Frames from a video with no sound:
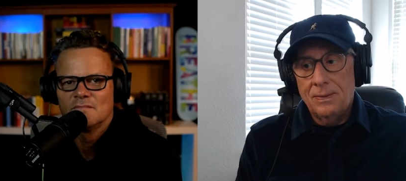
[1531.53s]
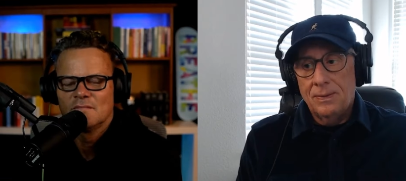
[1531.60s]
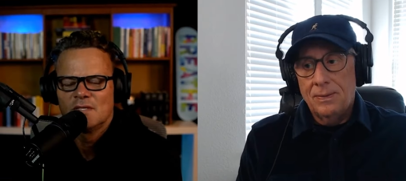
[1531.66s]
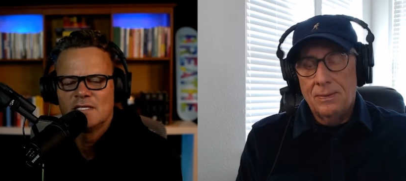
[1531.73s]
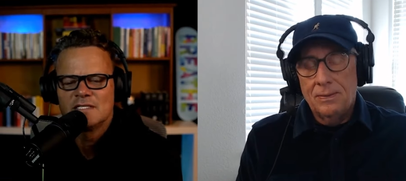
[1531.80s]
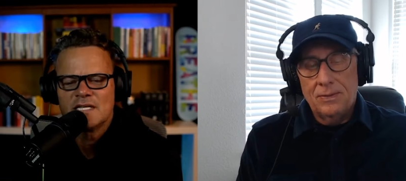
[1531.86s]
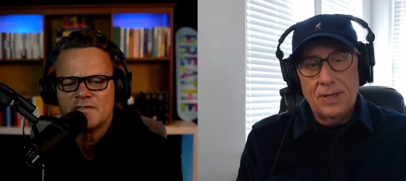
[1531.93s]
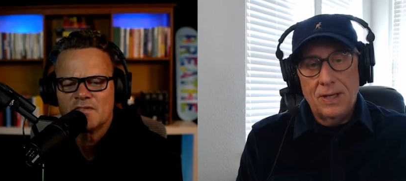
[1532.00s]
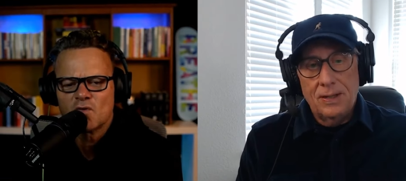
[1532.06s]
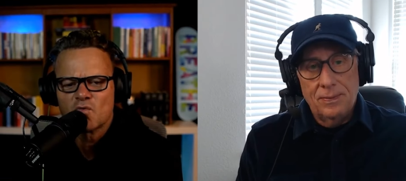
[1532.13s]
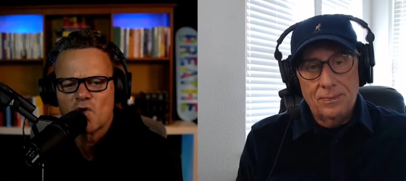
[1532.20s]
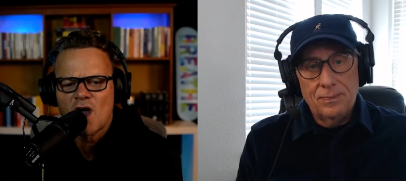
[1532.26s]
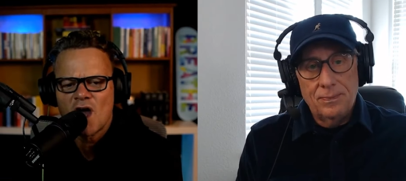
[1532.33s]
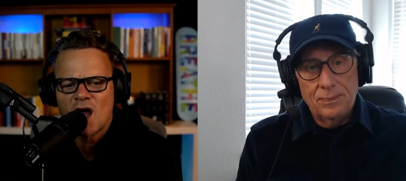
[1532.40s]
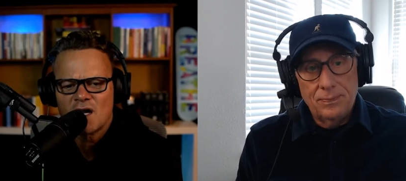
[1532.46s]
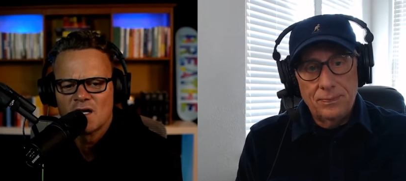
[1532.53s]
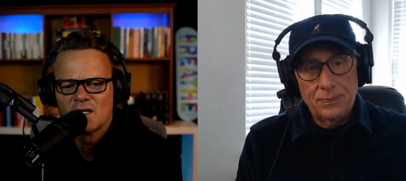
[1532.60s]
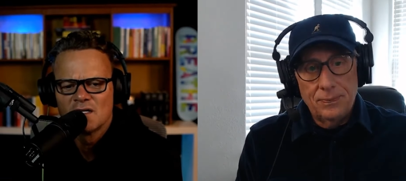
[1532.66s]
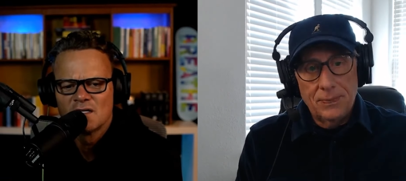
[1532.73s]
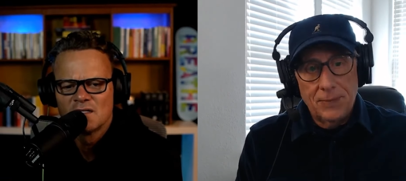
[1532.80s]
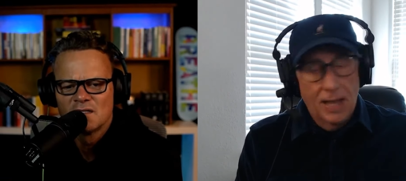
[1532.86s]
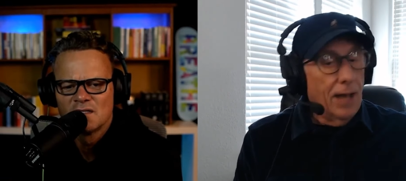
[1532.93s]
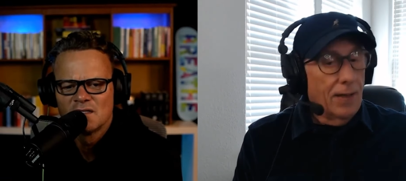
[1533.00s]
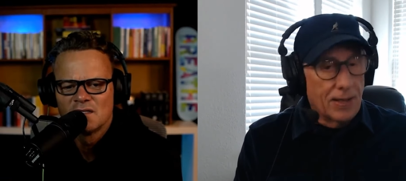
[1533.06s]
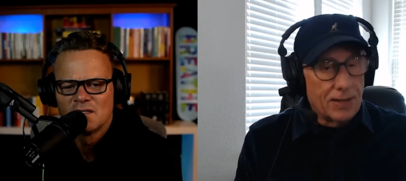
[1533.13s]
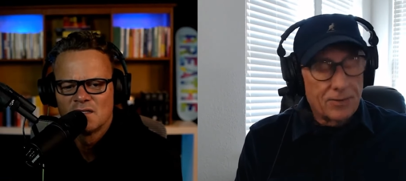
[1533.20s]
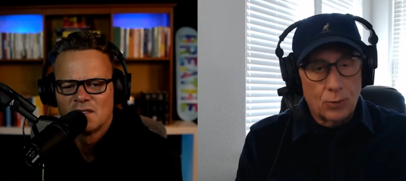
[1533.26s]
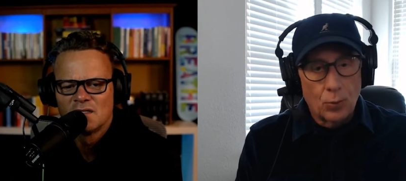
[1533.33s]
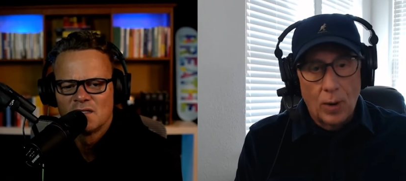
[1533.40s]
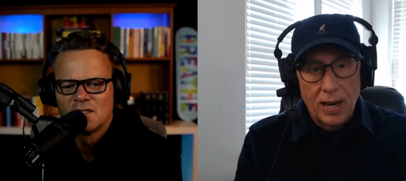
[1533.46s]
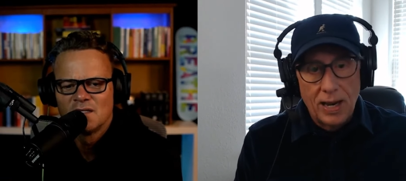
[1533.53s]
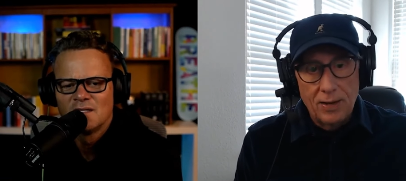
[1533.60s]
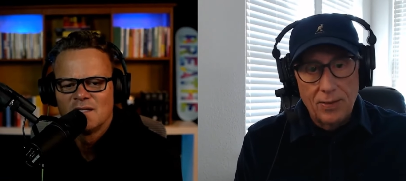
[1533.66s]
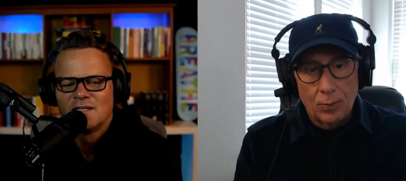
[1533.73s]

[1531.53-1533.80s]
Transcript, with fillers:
Speaker 1: Is that The Rock? Yeah, that's Dwayne